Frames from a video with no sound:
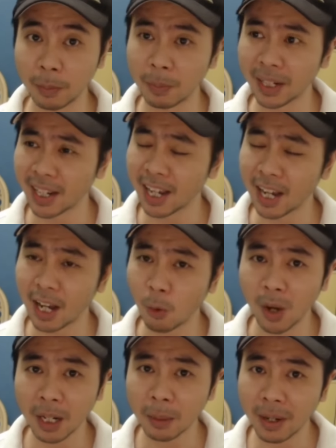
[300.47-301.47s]
but
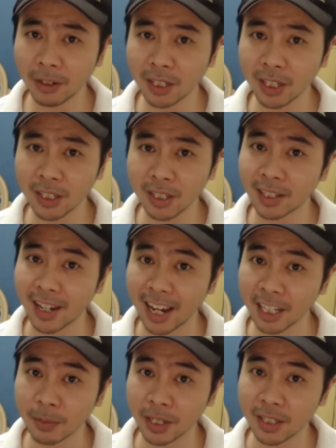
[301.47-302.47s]
what about his
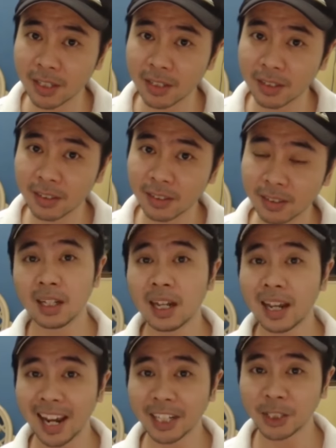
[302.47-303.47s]
enhancements?
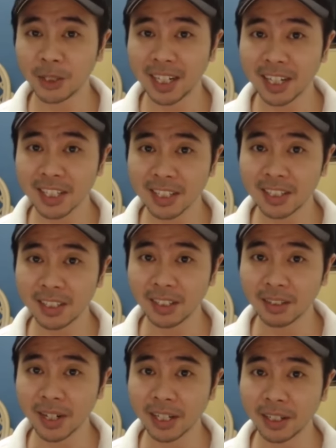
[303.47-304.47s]
As you guys can see
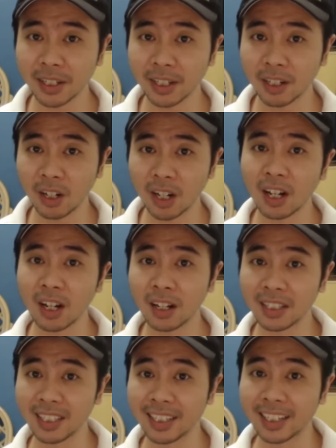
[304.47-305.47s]
right here,
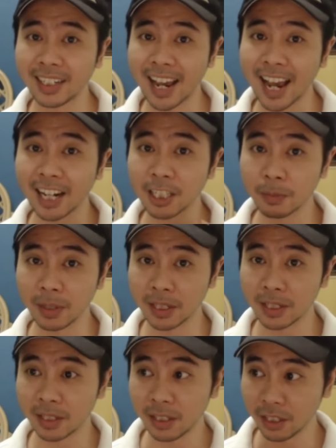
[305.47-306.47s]
the
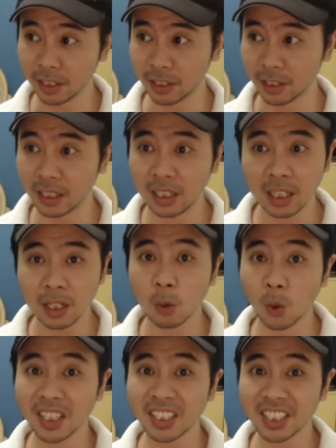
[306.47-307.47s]
enhancements here.
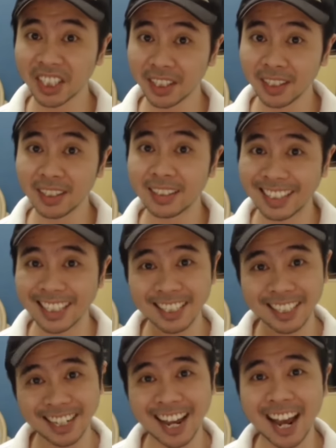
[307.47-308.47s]
will turn this
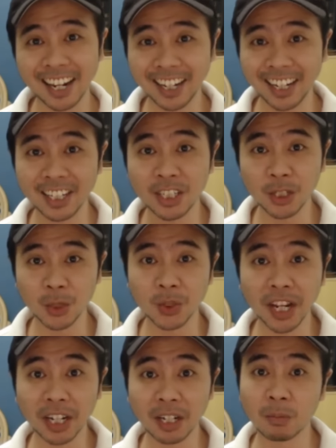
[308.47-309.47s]
guy into
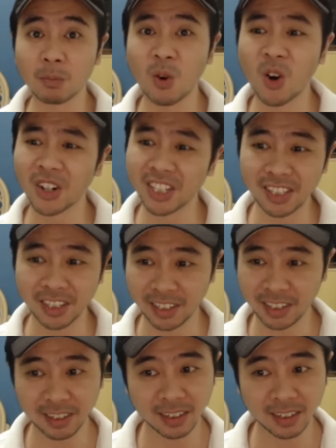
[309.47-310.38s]
a monster.